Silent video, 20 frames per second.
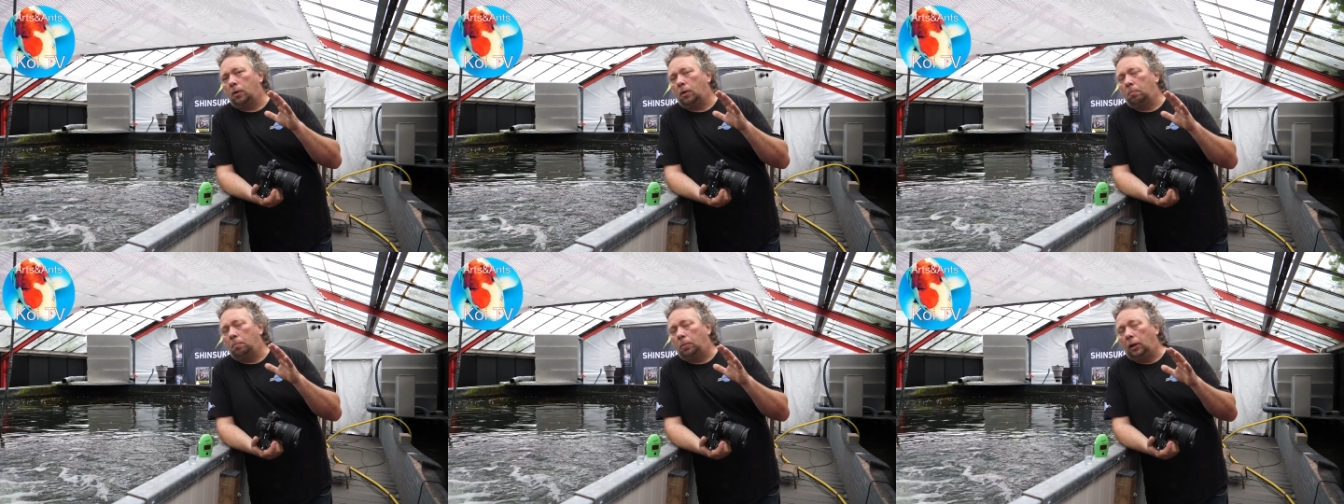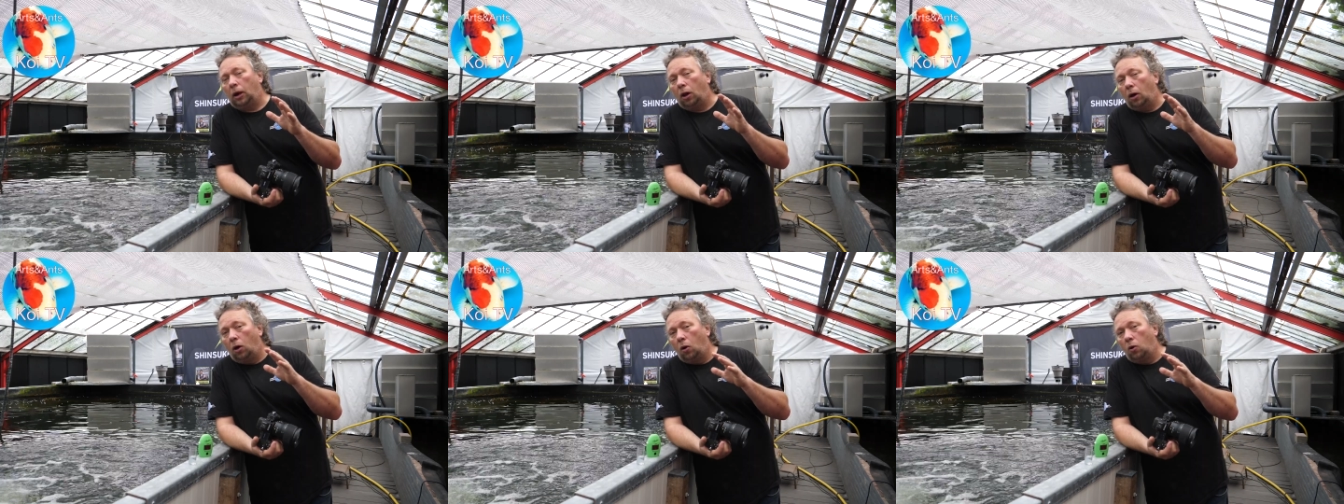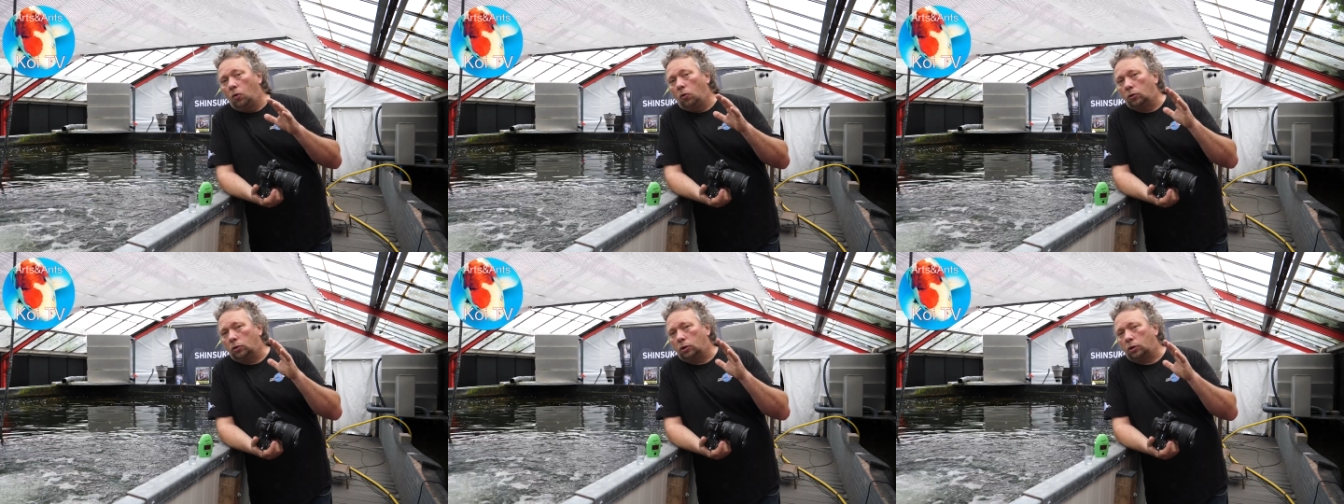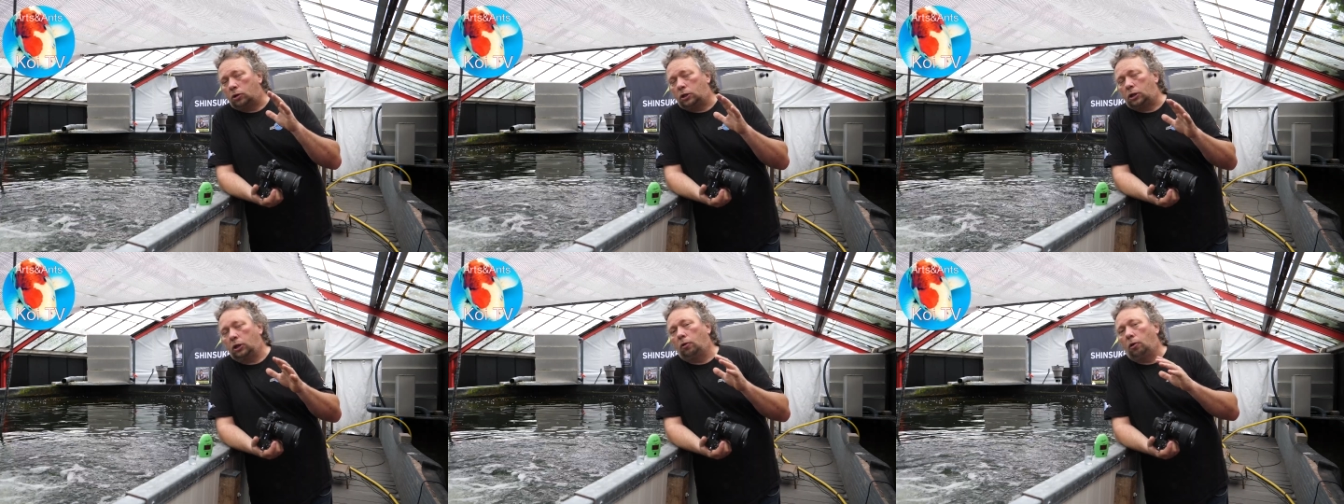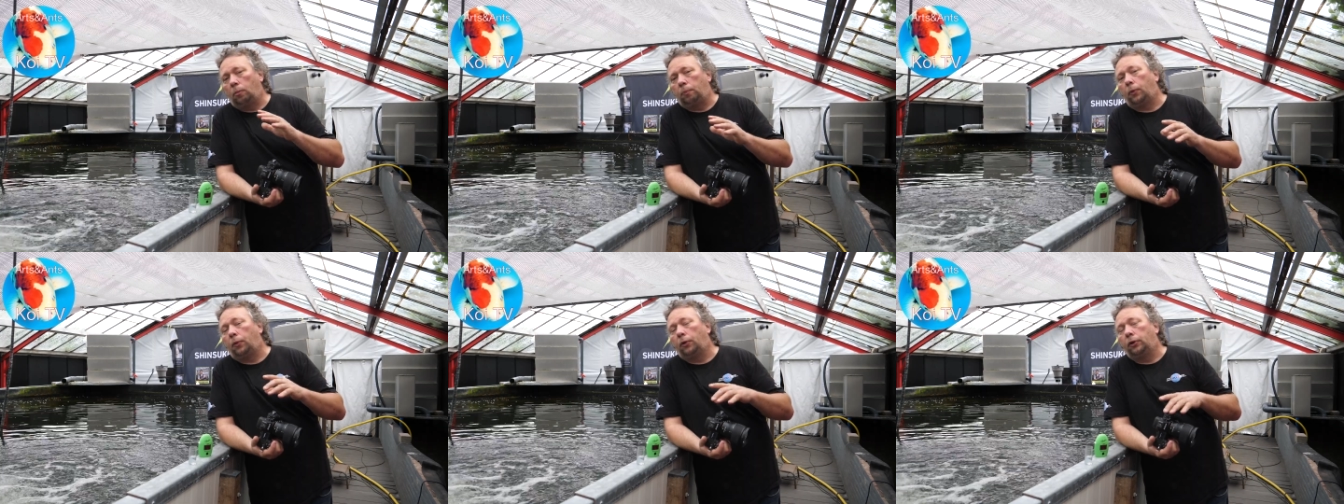below
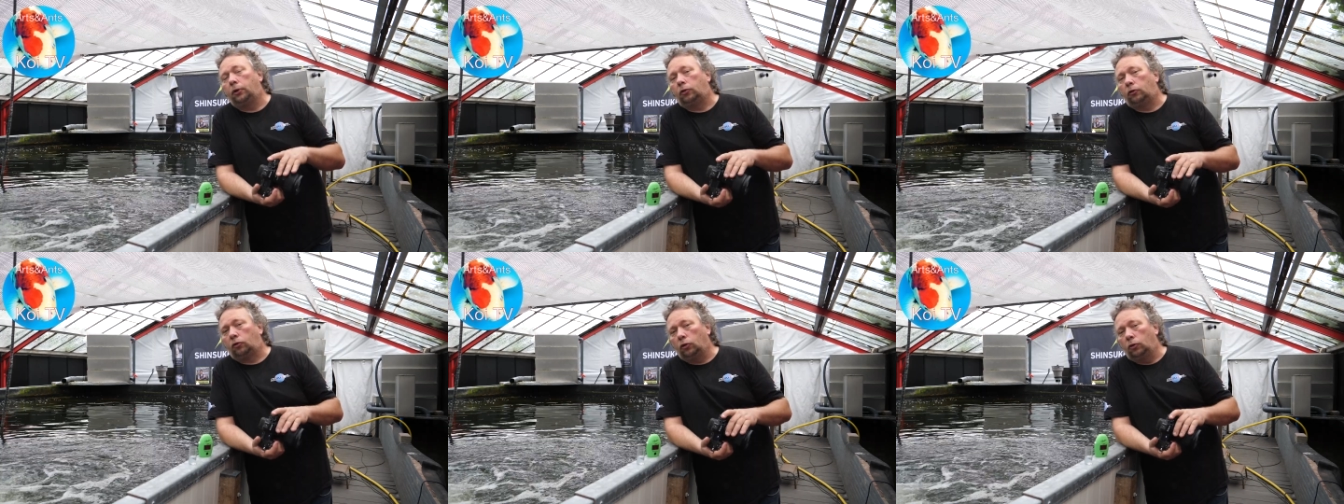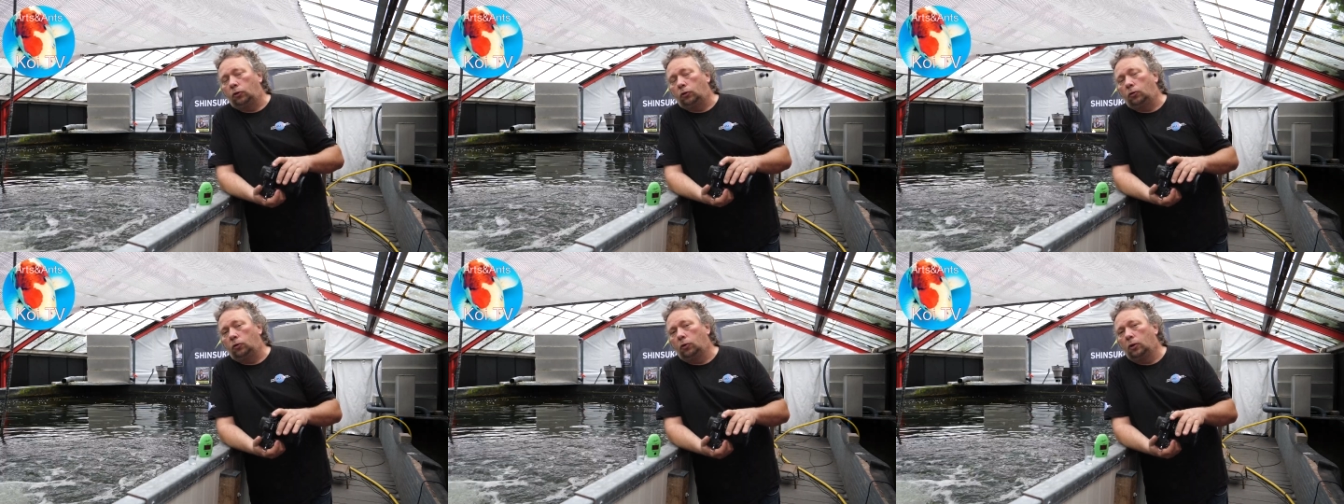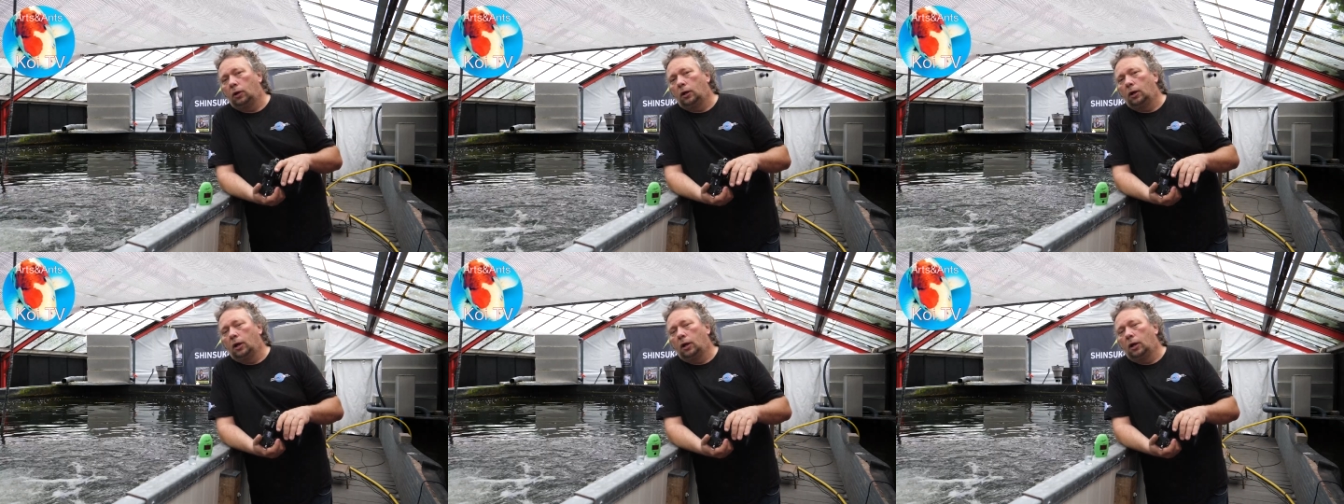0.2,